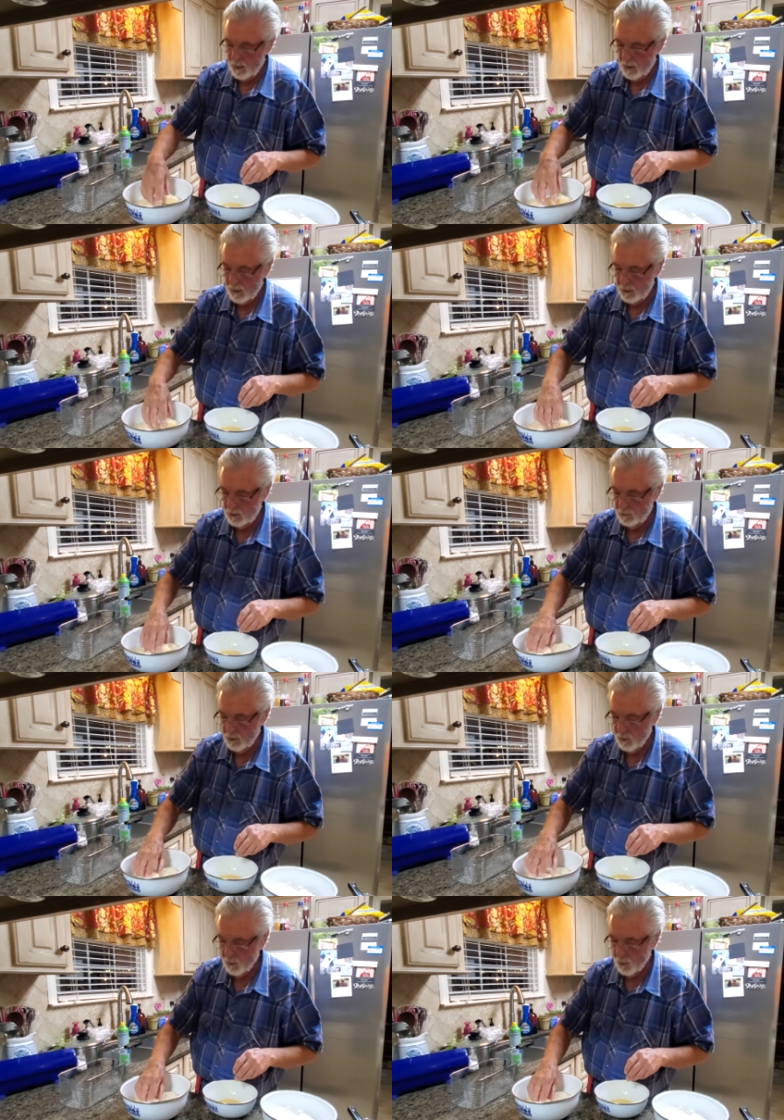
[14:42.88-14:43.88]
as you
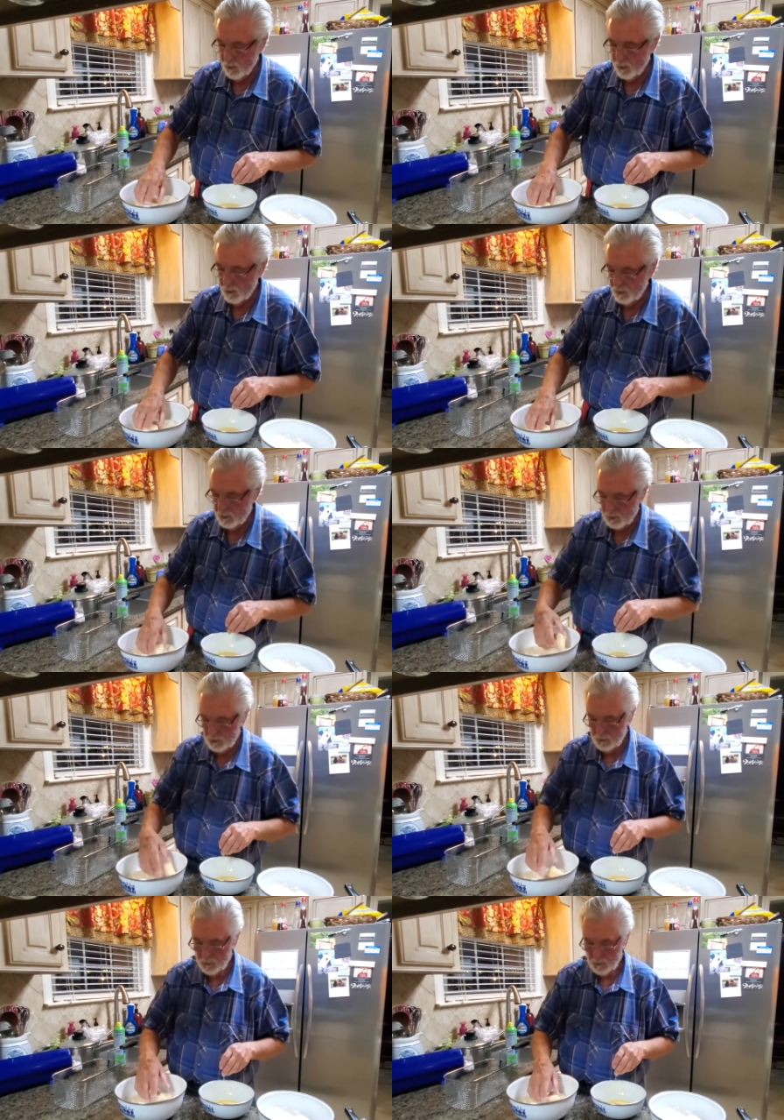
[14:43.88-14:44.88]
go to work or
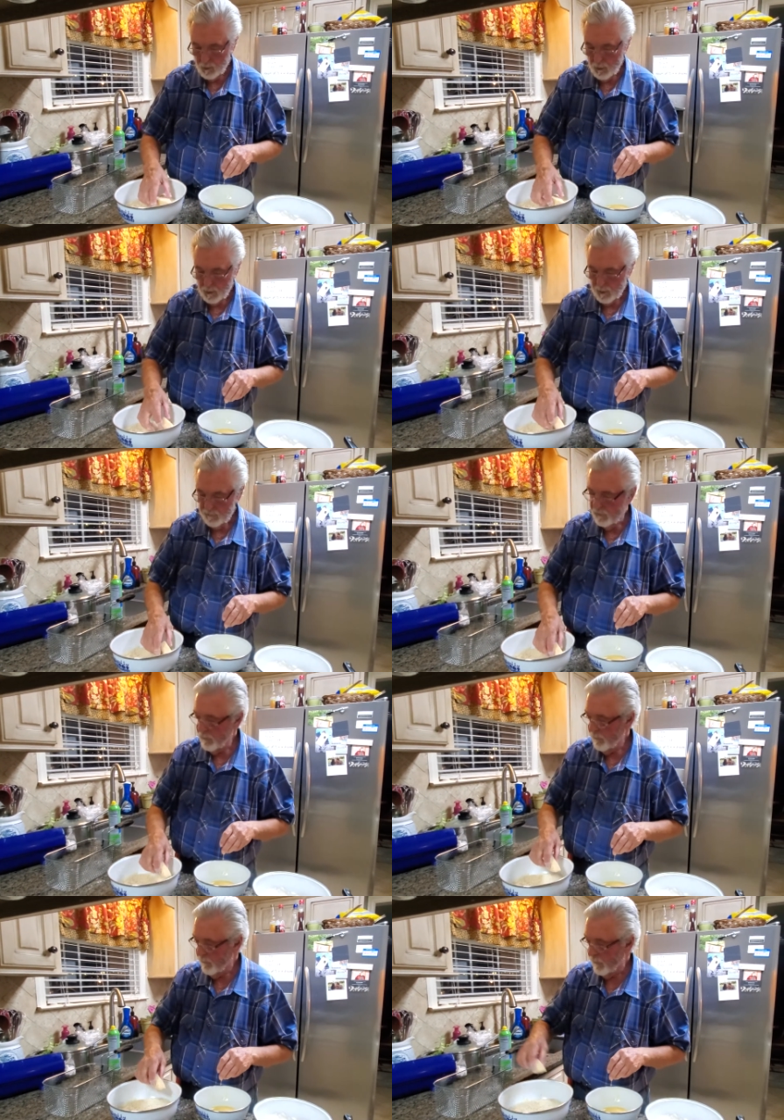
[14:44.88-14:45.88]
school or wherever.
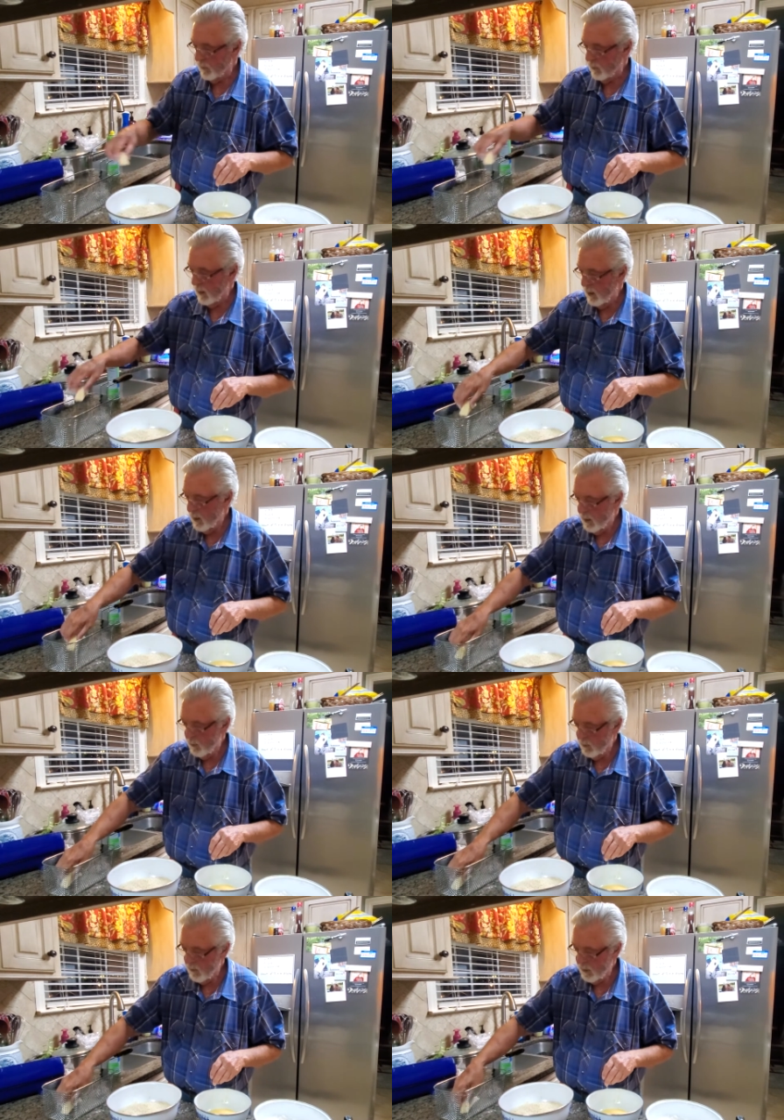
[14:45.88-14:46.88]

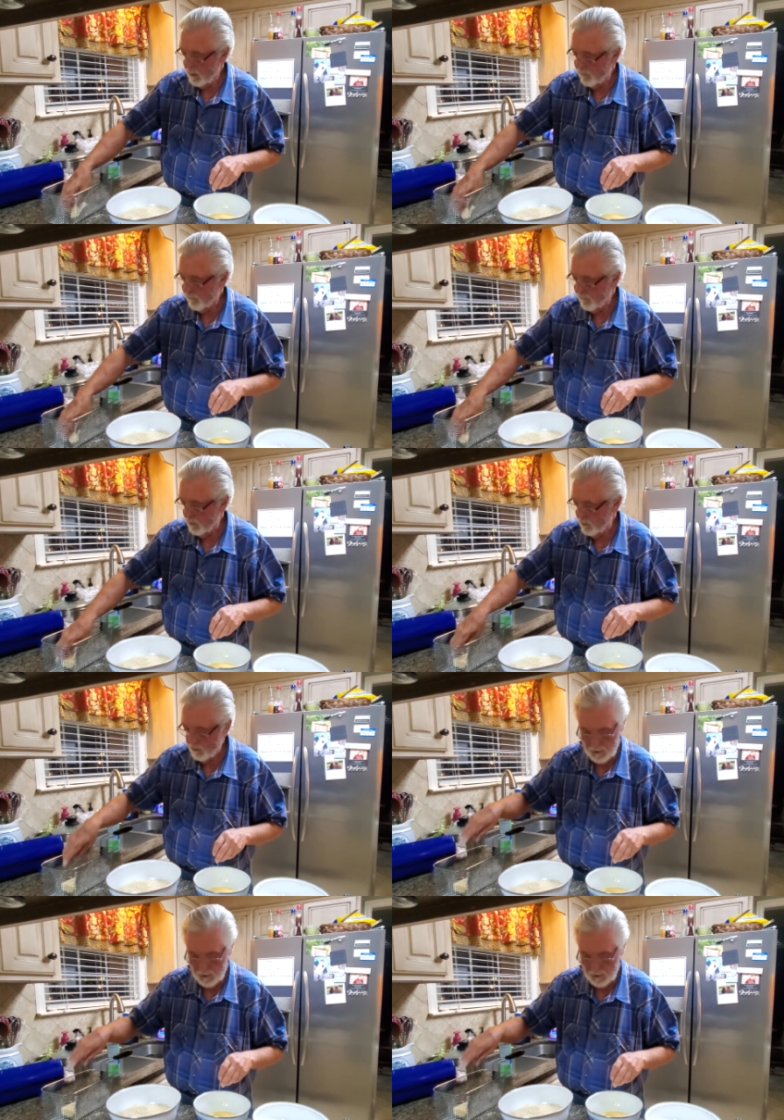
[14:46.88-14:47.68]
Make a few of